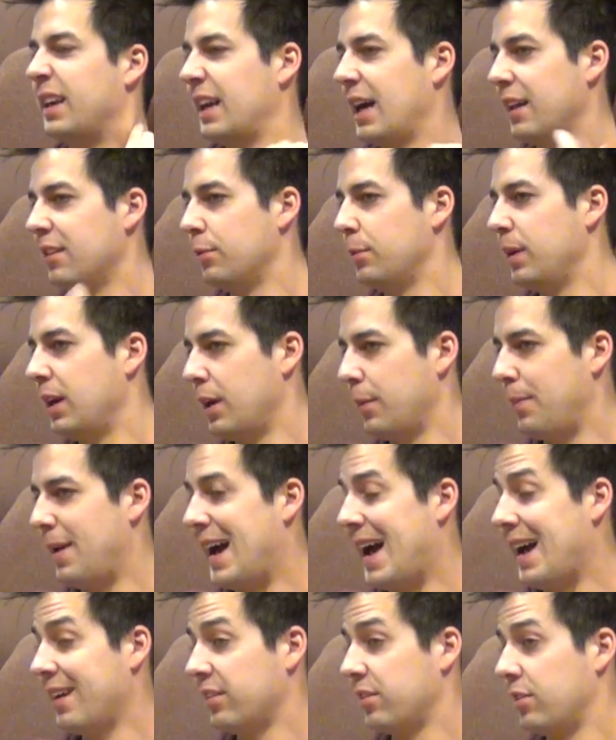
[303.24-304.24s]
dad's being a
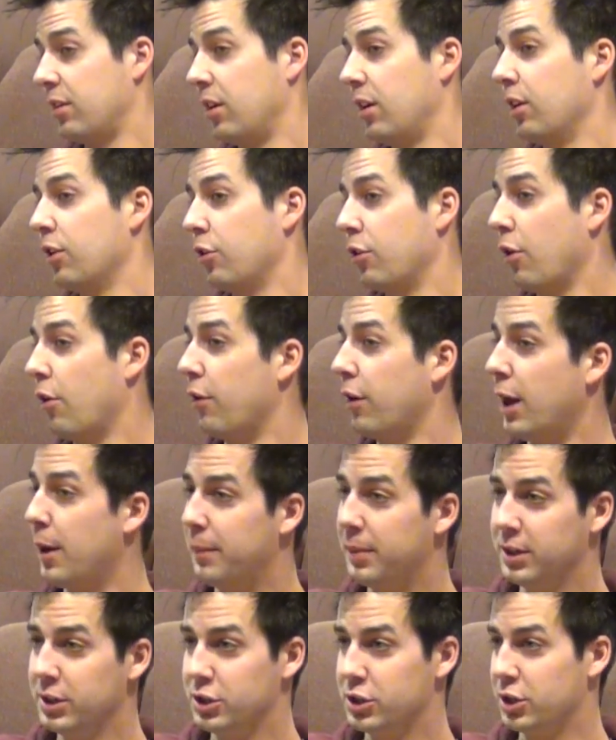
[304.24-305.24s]
pastor and growing
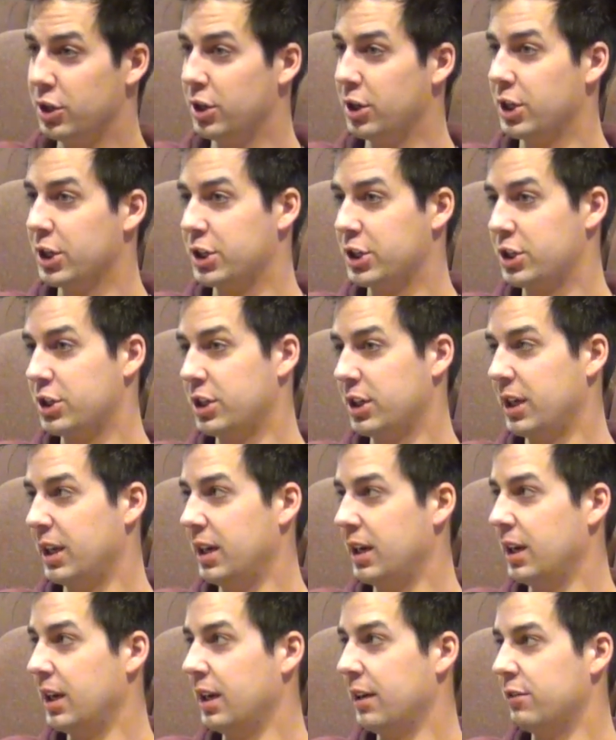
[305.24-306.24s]
up in church,
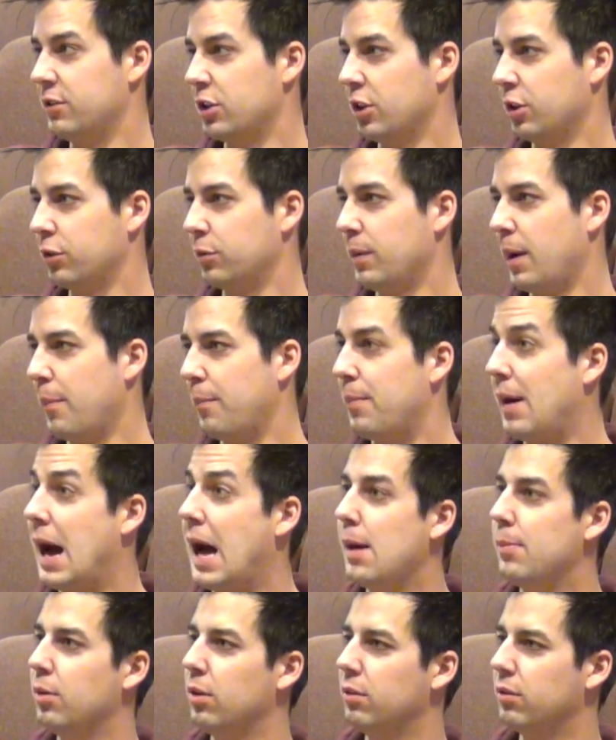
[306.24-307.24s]
and jokes about
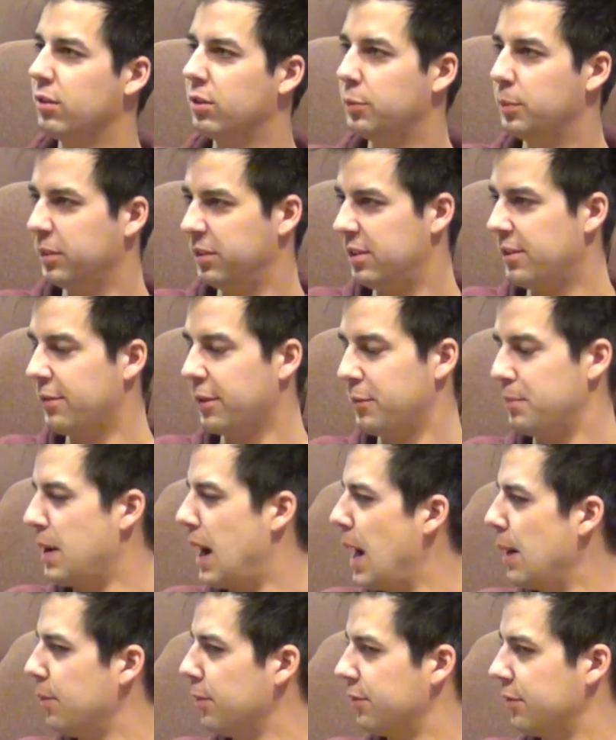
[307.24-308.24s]
specific
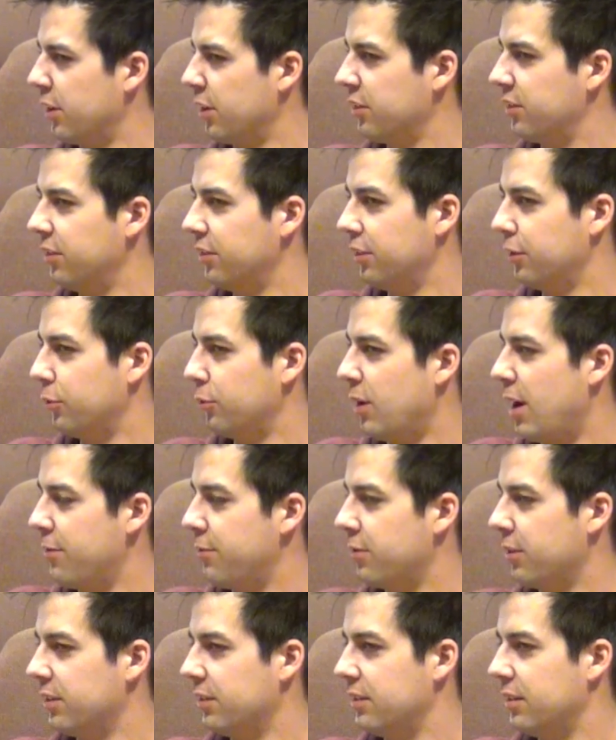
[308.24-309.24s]
Bible verses and
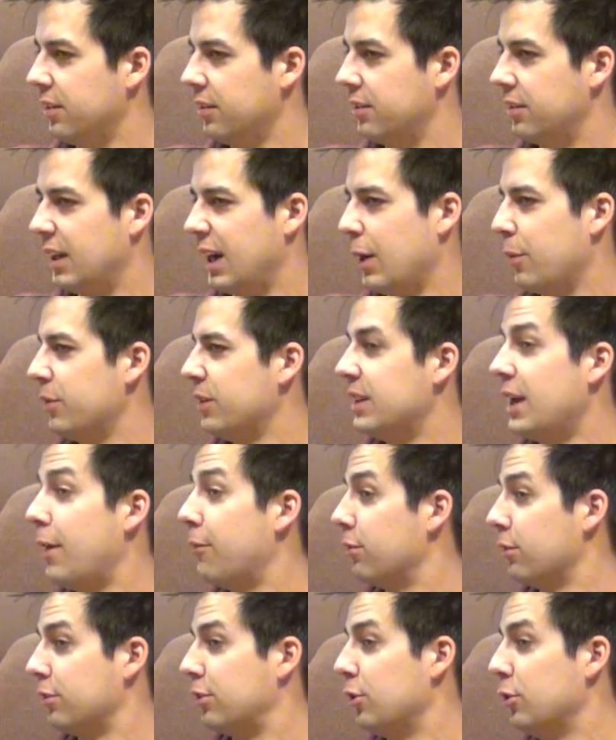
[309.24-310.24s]
references that I would
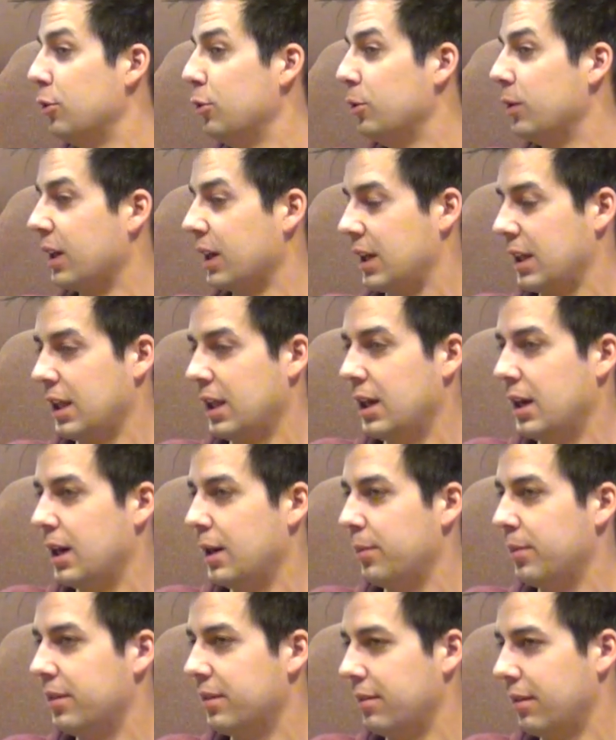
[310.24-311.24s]
never do in a
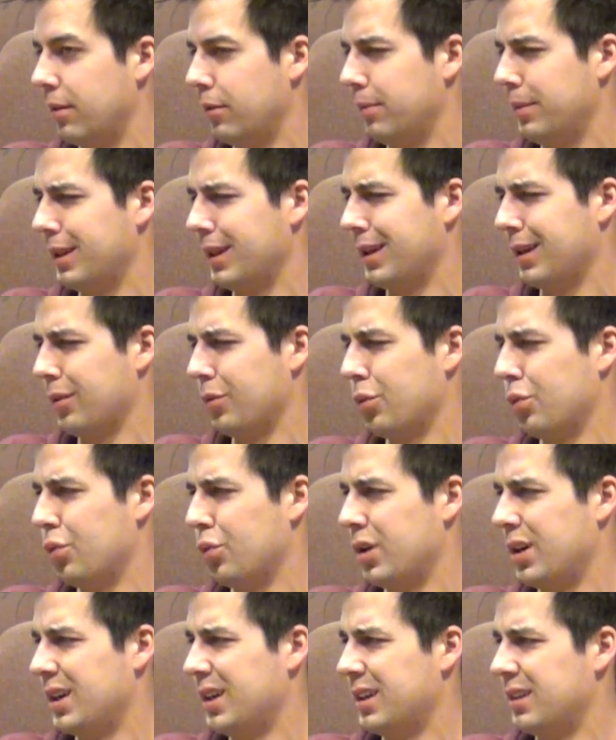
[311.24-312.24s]
club because they would be like,
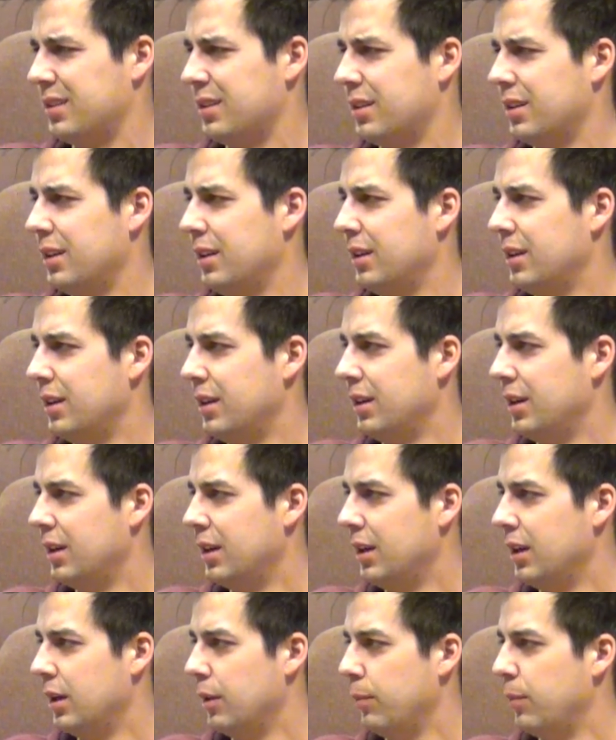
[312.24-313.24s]
what?
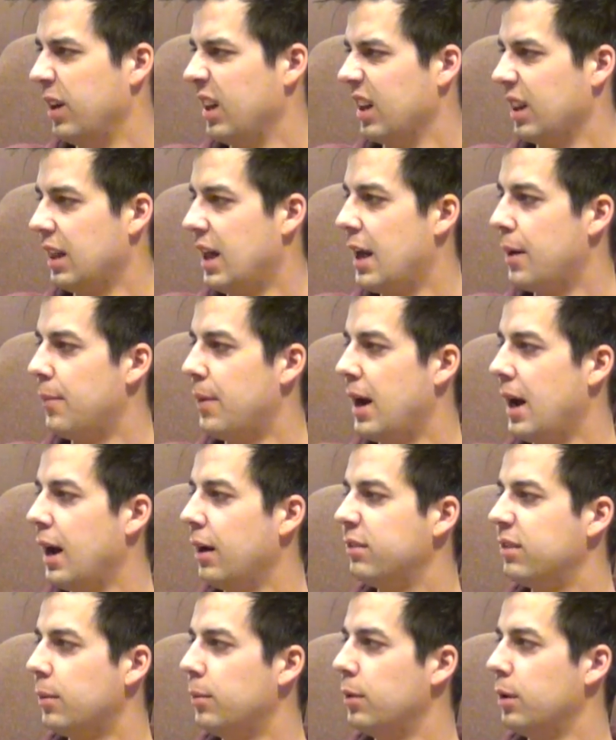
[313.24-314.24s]
But a lot of
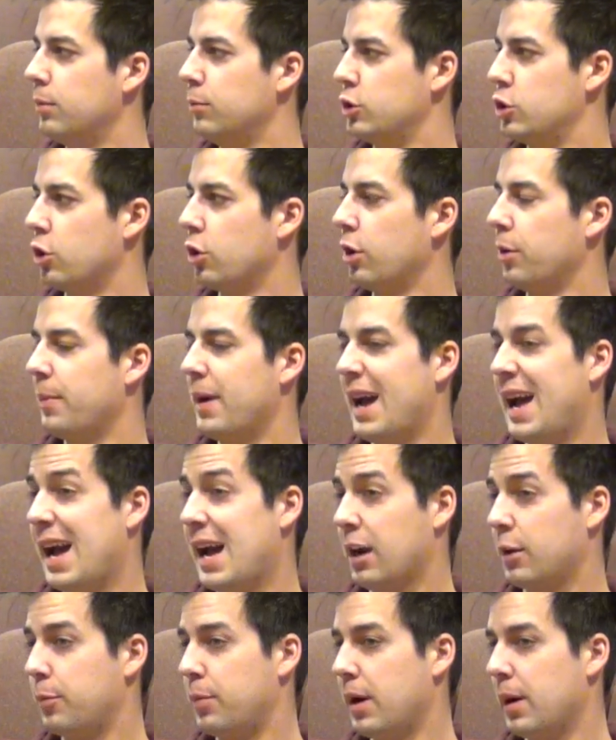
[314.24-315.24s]
I'd say the majority of my
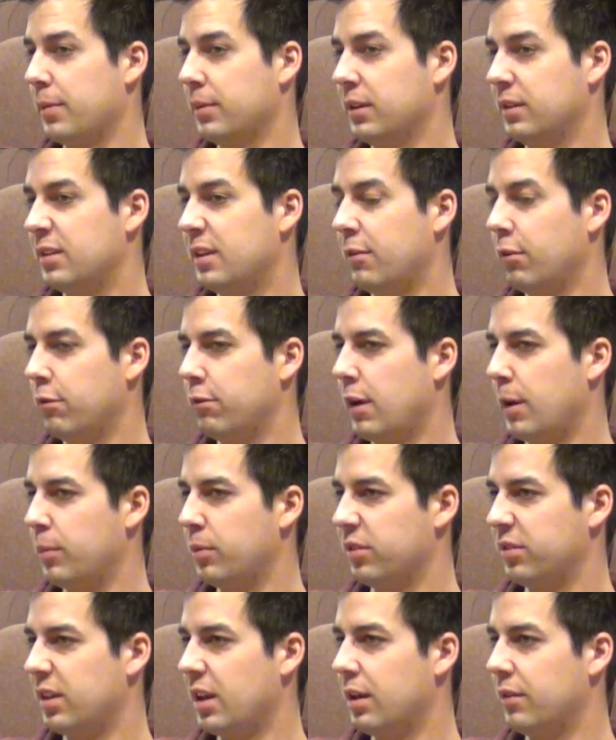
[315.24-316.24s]
act, probably
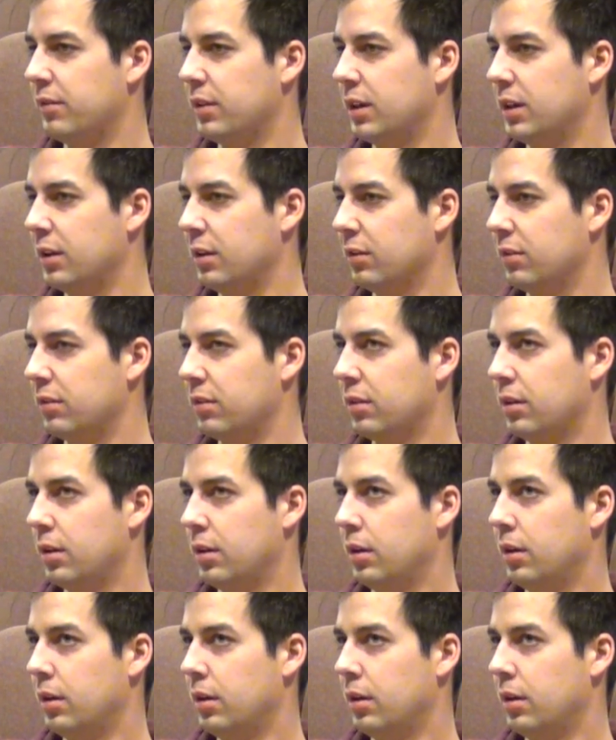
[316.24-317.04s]
75% of it is,